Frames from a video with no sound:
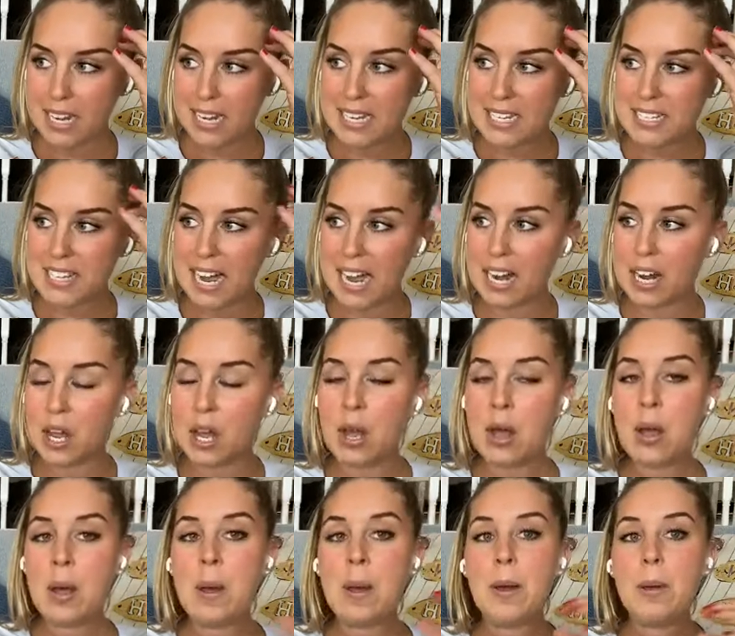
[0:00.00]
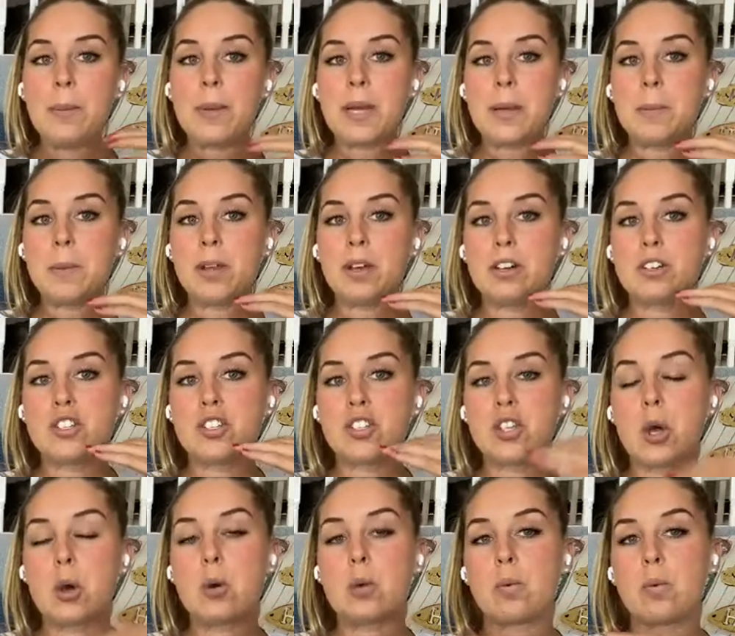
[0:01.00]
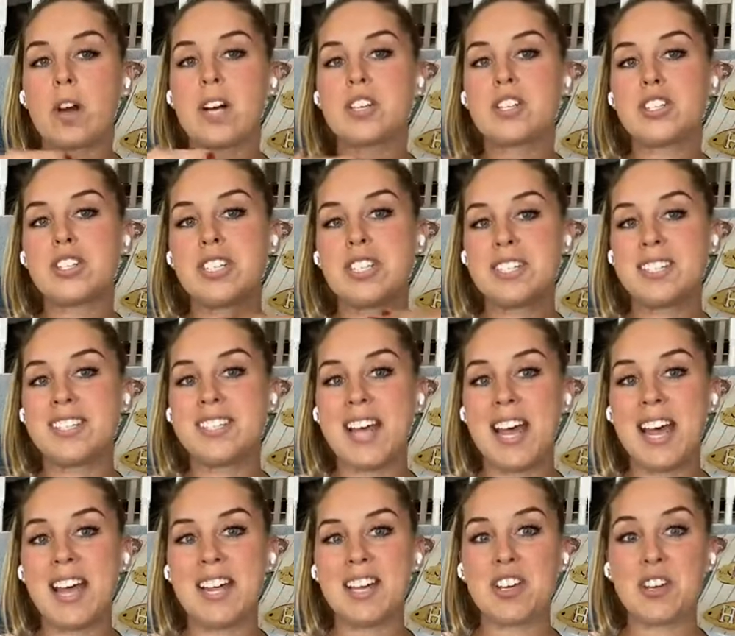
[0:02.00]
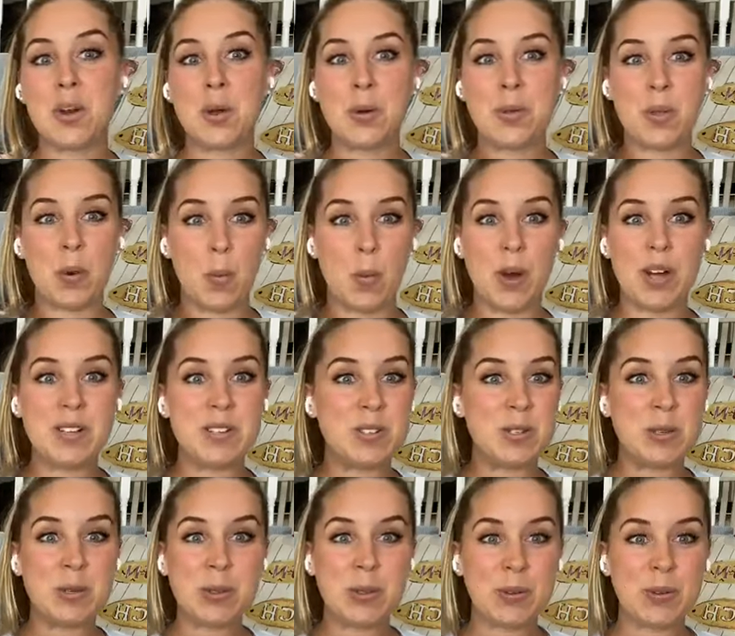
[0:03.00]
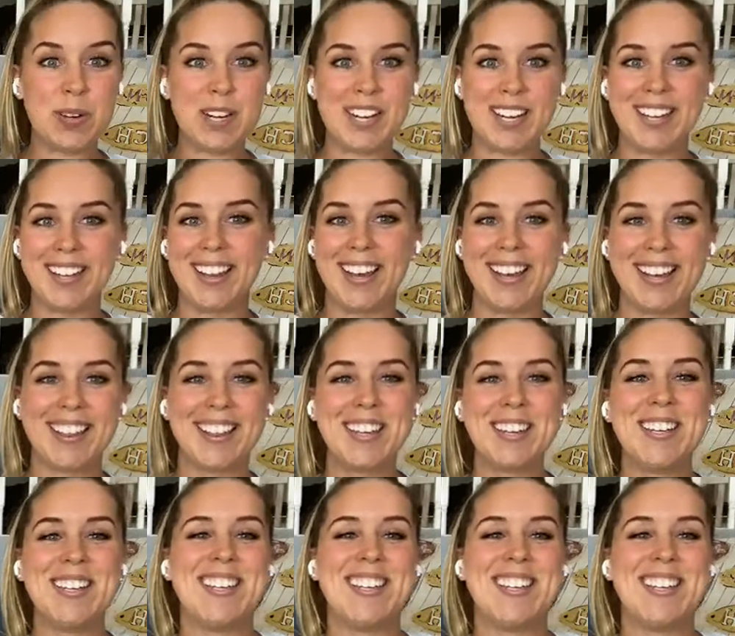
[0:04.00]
is that people are so rushed to say, you know, the 1, 2, 3, like